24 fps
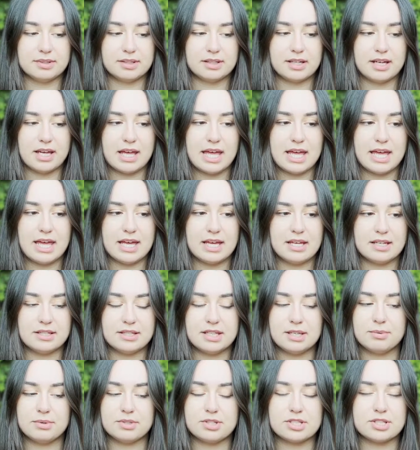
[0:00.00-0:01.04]
And
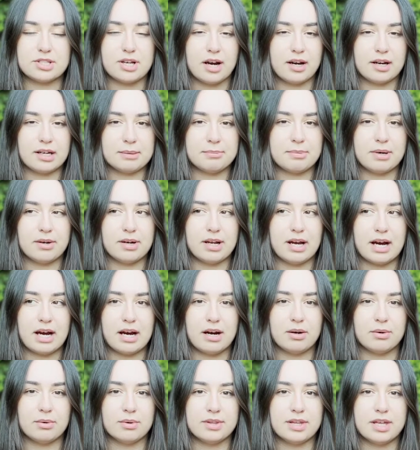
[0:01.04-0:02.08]
they were just talking about
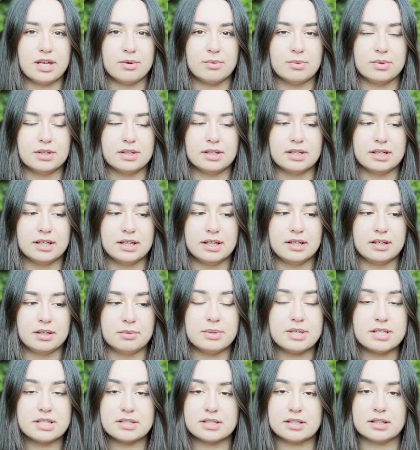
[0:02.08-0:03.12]
how they would
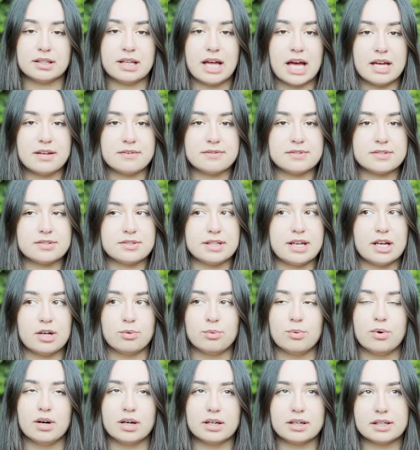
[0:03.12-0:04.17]
risk their lives to get
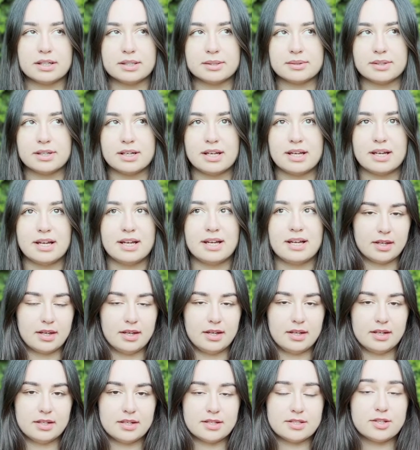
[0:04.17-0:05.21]
water.
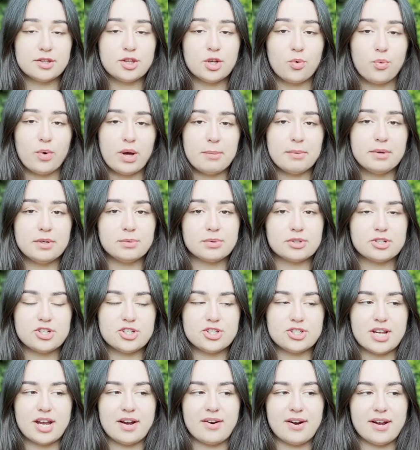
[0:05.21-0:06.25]
So the women were
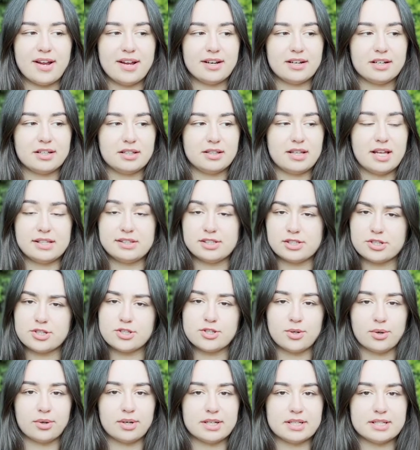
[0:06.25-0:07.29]
sharing like their
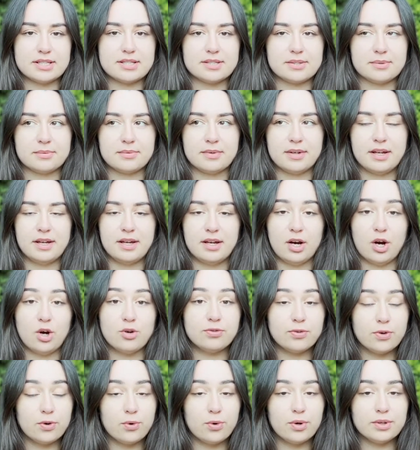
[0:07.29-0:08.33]
stories
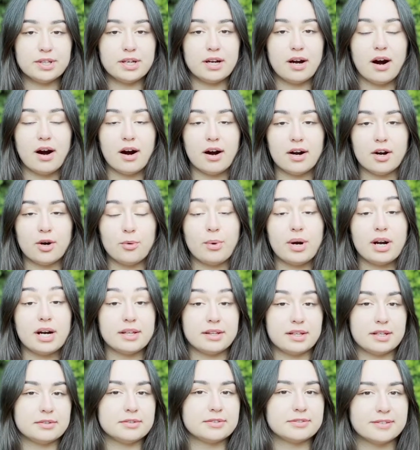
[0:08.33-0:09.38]
of who they are, where are
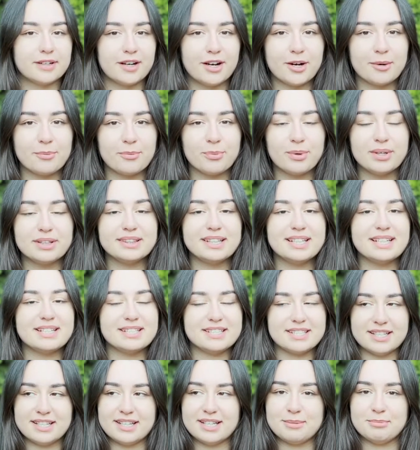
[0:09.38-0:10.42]
they from, what they
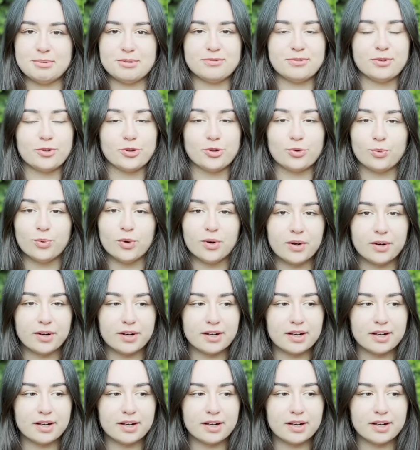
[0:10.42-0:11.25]
did before the war,